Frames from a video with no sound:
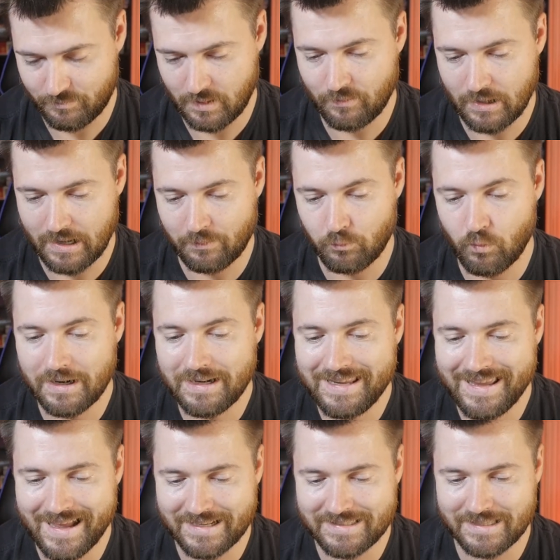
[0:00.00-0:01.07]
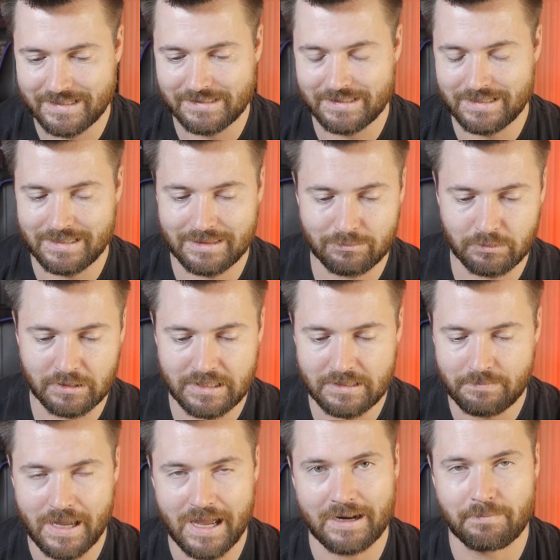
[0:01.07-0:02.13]
we've had one EX out of the three
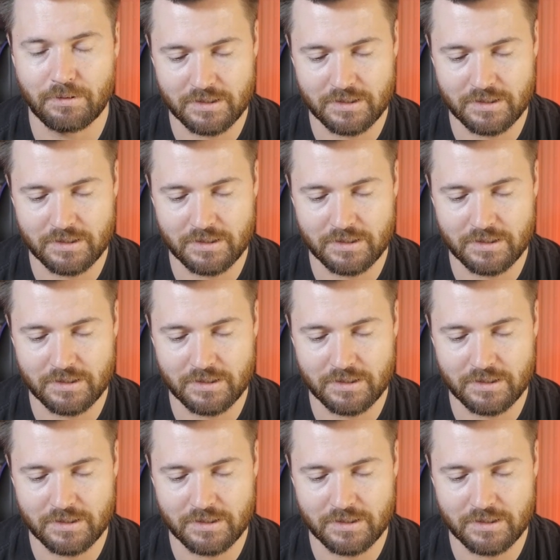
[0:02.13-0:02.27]
pack